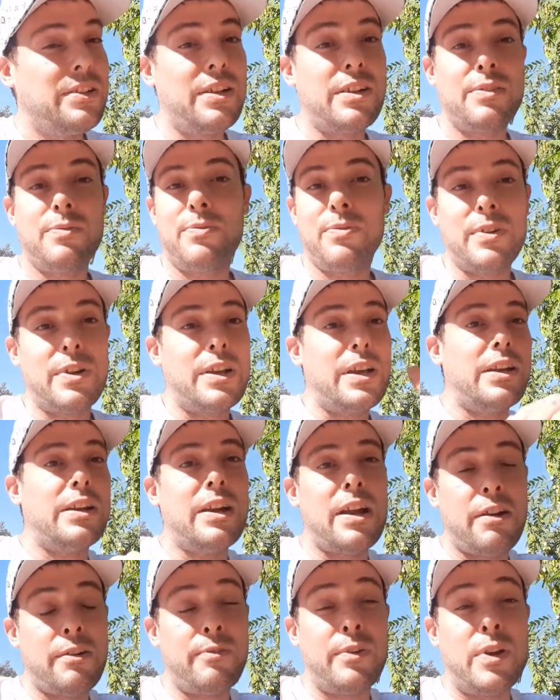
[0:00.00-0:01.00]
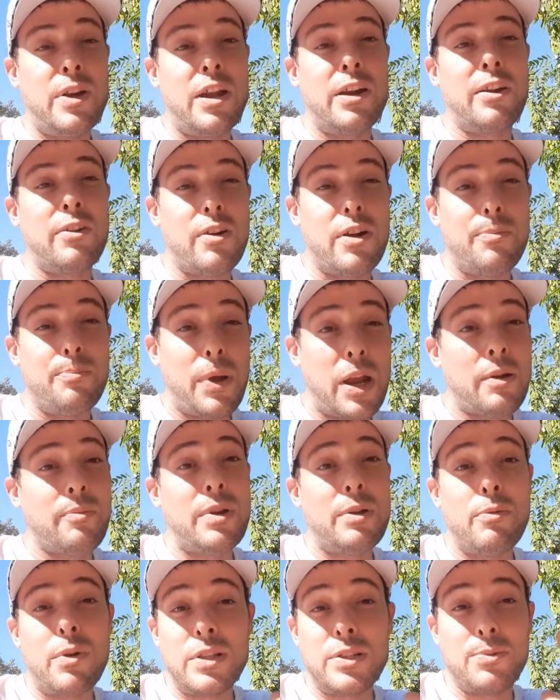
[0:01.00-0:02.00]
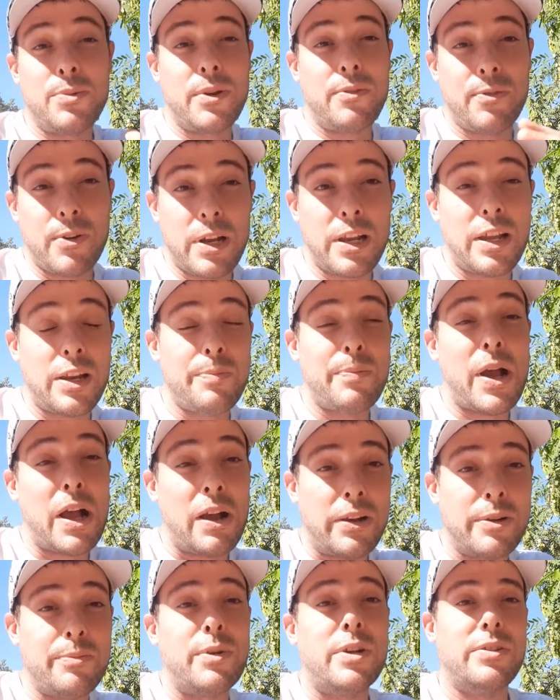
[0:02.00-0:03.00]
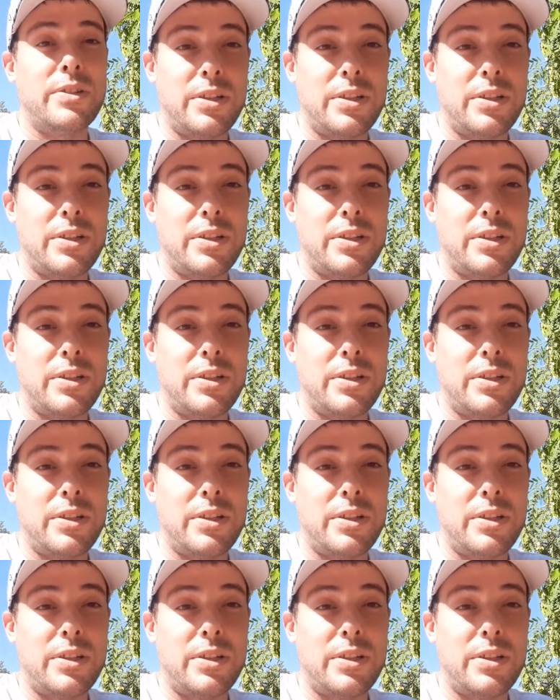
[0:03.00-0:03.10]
But forget Evan Ingram. Maybe once we forget about him,